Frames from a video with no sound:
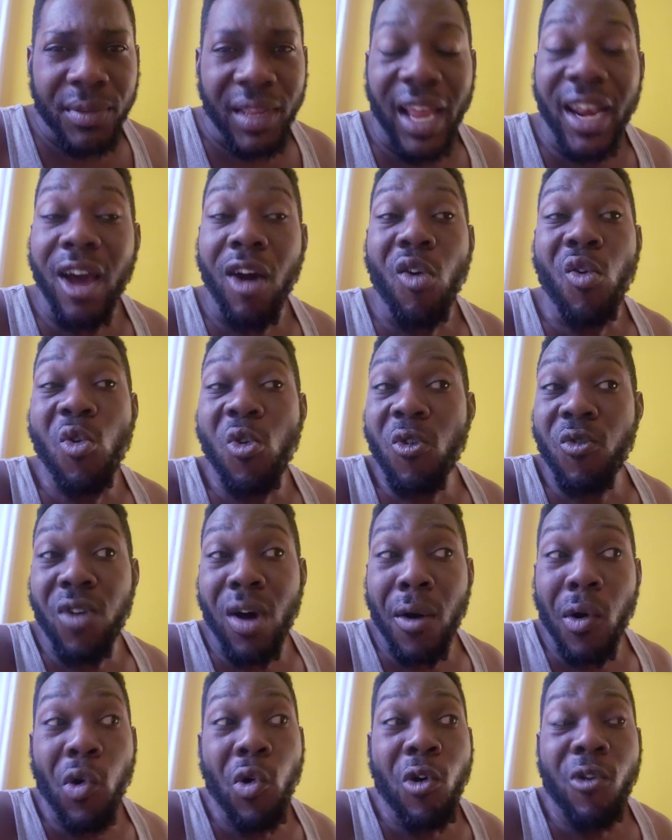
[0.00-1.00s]
And
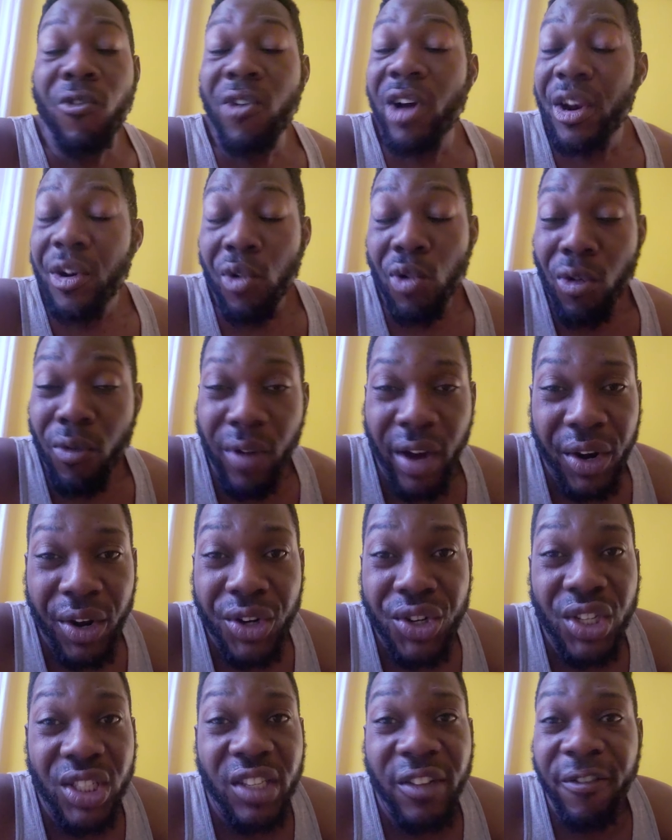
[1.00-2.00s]
over, over and over. And
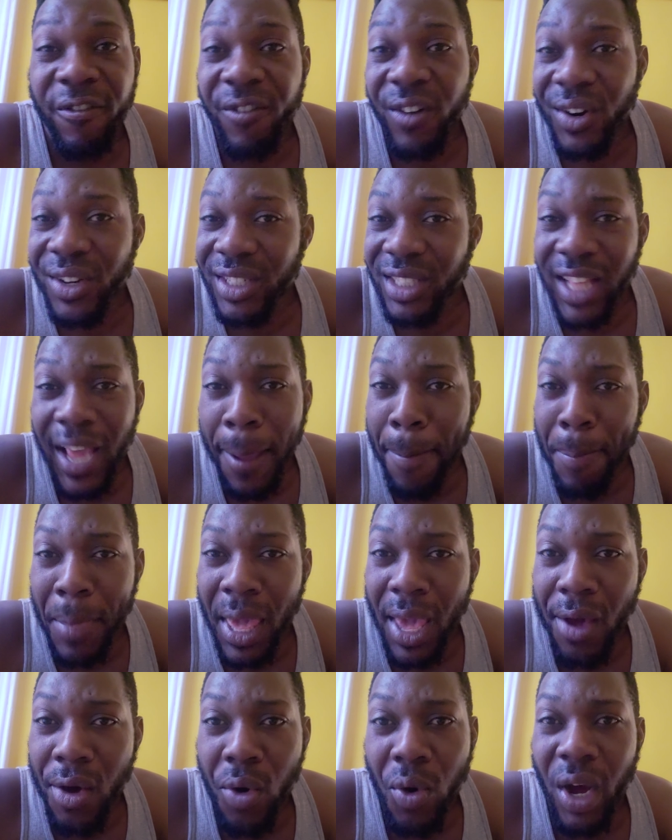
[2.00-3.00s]
not just the first time
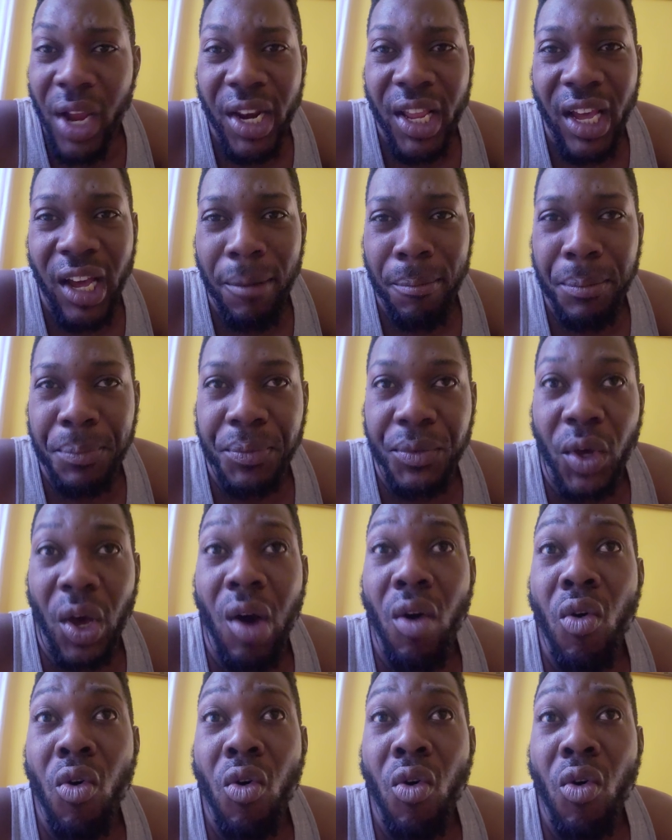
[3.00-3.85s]
men go and it happened.